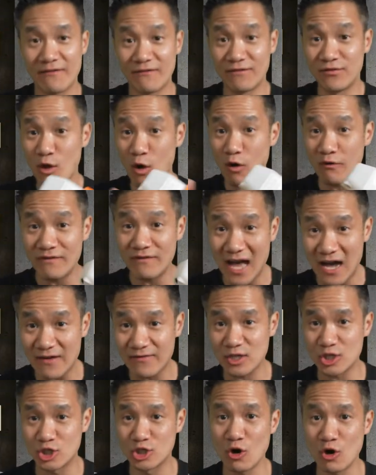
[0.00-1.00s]
flow valve
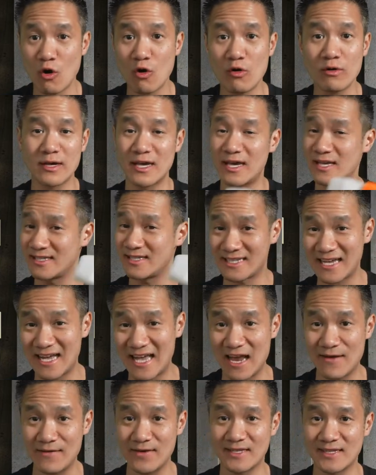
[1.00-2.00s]
control it's
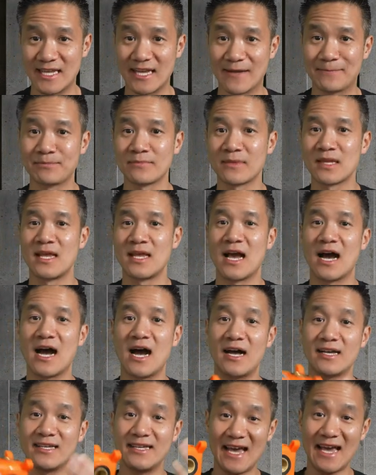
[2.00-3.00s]
got everything
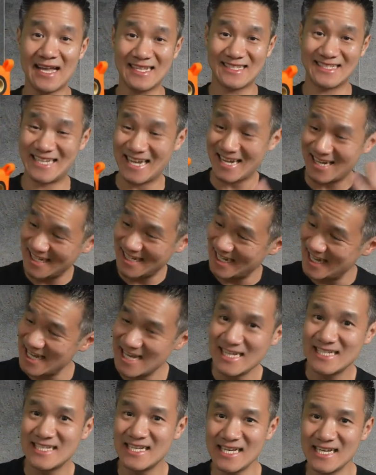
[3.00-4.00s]
uh yeah take it
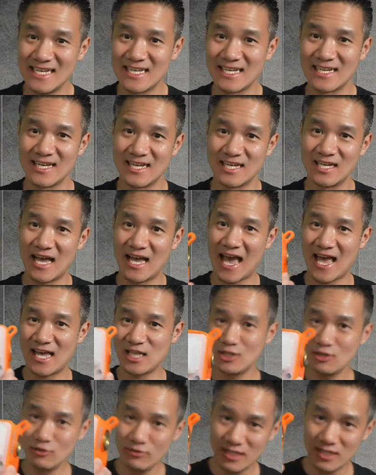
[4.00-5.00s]
easy
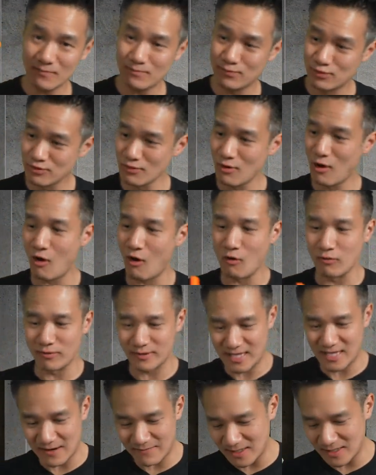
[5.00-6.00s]
and use a pro
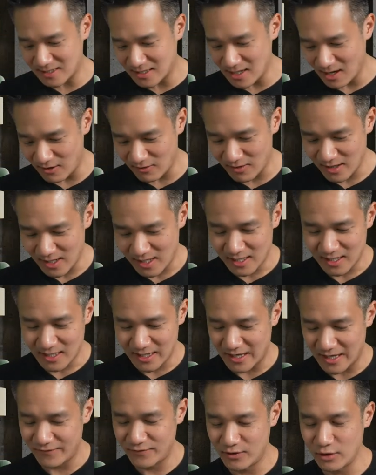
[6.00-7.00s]
there we go
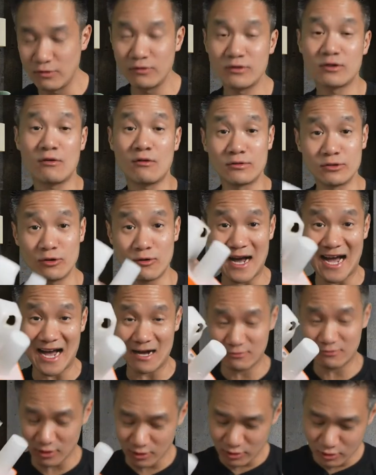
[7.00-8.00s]
if you don't know
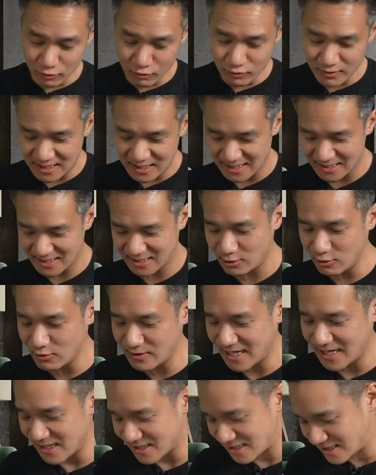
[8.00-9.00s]
how to do this you
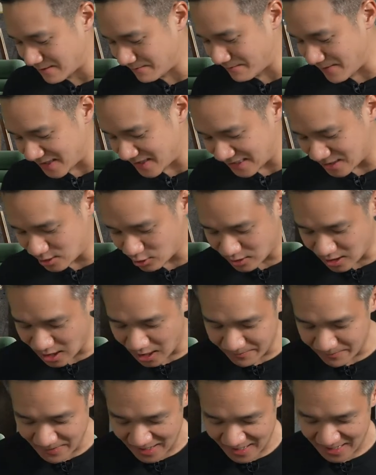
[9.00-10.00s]
get somebody to
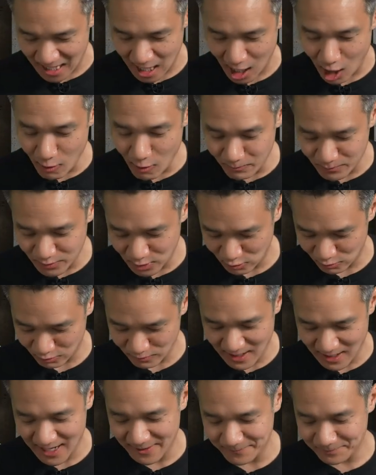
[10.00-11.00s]
come and help you
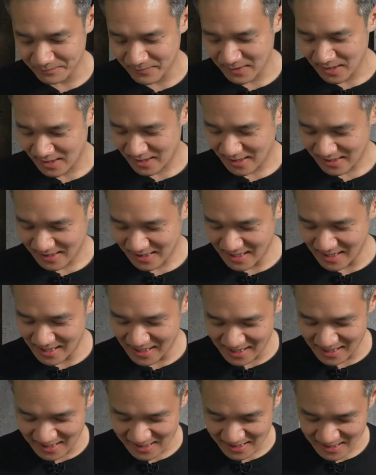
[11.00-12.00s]
right
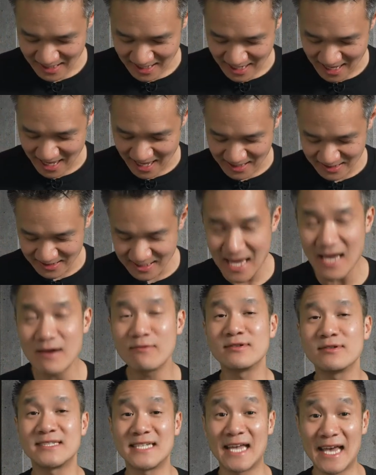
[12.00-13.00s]
yeah, and they
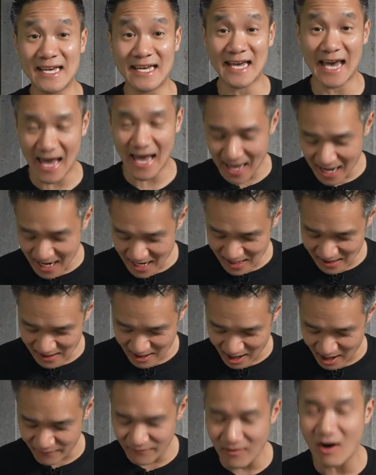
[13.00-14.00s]
will take
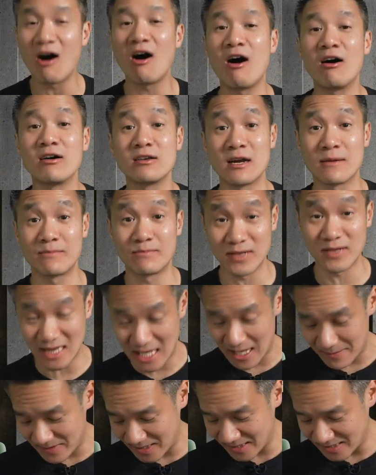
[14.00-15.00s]
care of all your
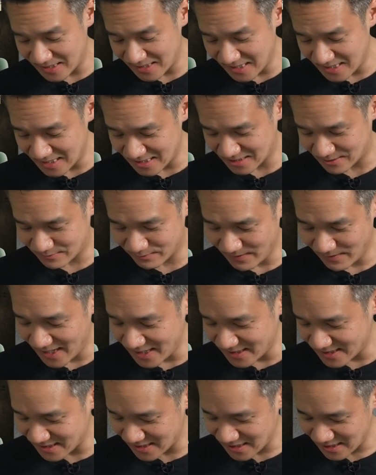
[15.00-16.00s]
plumbing needs,
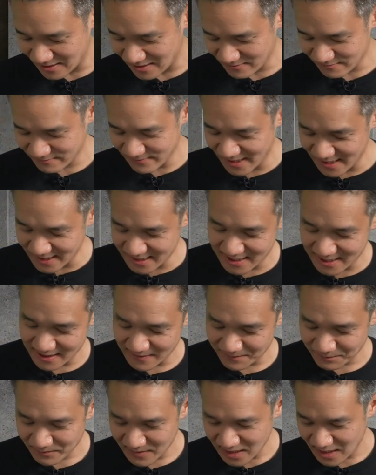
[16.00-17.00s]
right? Right?
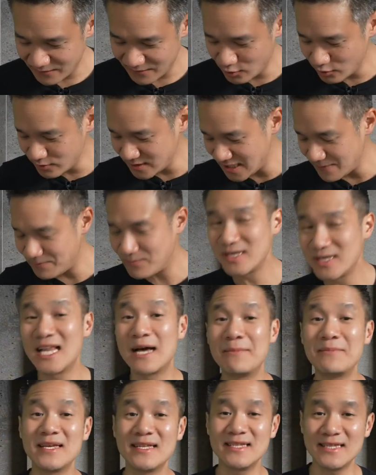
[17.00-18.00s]
If you need
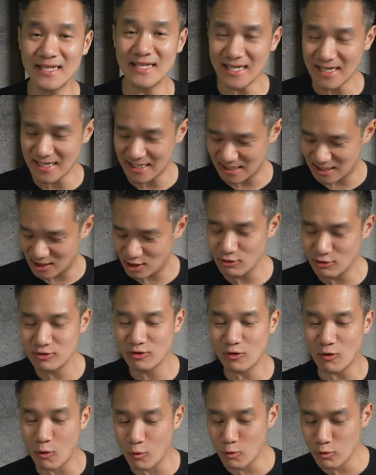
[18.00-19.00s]
plumbing needs, you
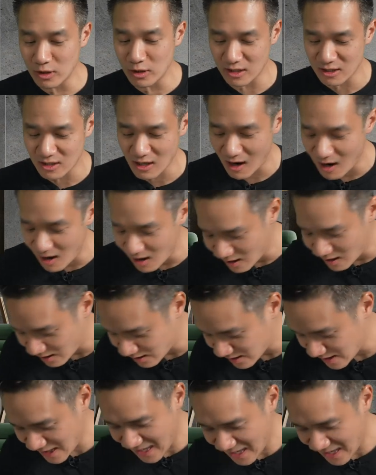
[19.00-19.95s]
know who to call